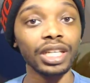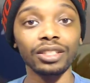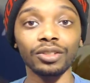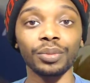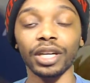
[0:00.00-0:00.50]

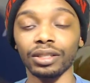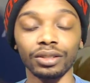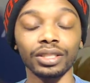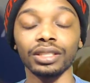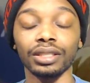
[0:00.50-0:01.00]
love
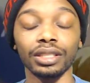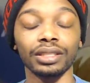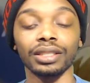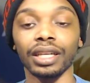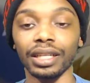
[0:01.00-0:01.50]
Bakudo.
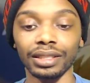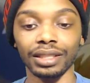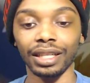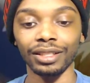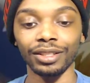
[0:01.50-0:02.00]
He's
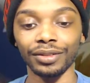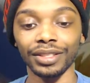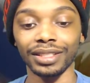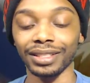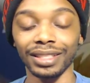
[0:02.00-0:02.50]
nice. I
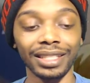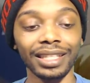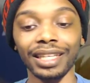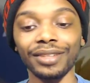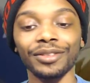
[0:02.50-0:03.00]
love
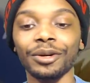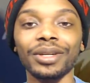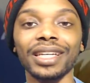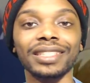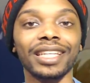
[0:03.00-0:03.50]
even though
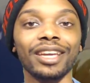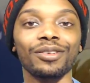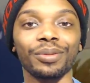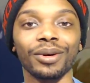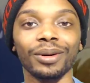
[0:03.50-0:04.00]
he has an
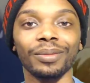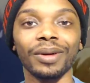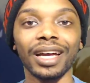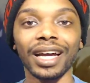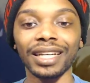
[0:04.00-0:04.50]
anger
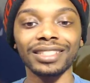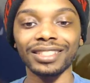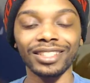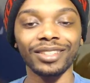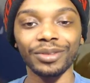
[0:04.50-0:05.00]
problem, I
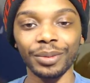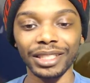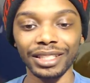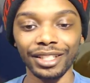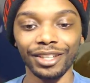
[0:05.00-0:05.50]
just love him
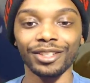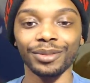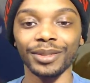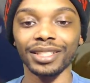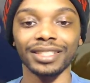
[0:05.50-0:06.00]
as a
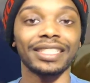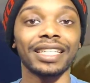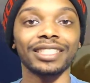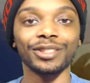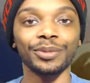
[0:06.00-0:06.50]
character because he
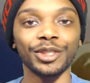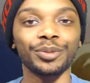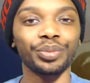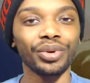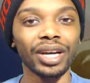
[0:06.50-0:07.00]
has so
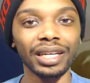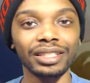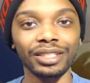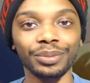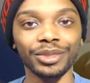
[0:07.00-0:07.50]
much
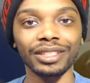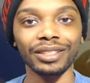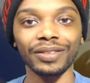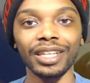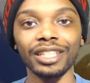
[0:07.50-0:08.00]
pride in
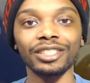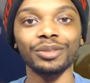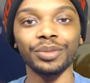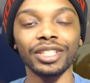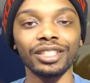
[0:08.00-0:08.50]
himself
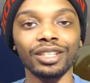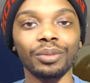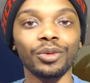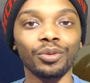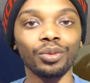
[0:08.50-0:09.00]
to be
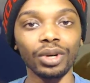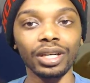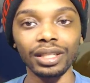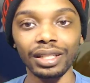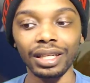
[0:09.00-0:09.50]
number
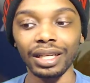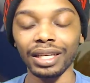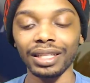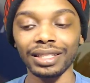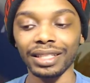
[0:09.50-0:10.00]
1
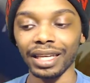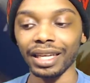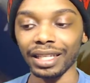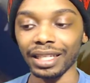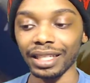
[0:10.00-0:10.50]

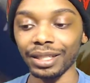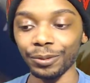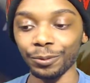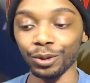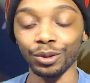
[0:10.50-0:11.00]
that
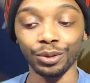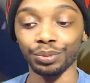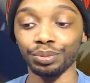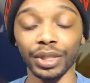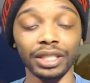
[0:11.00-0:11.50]
he
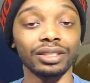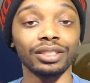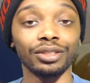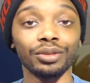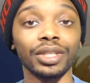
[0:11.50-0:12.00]
will
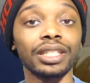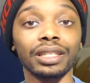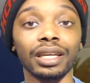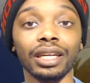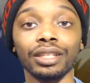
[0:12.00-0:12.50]
basically do
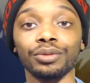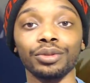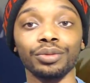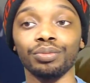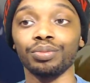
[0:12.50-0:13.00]
anything. He
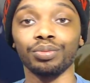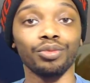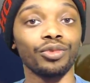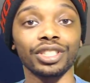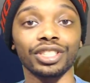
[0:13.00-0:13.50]
will
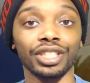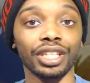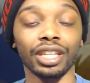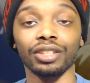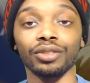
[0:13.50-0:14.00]
rush
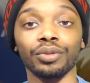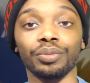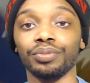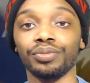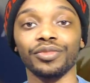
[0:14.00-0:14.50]
in.
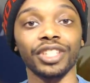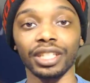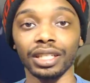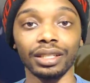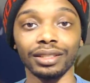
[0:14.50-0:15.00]
He'll
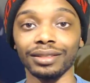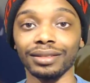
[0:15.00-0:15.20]
freaking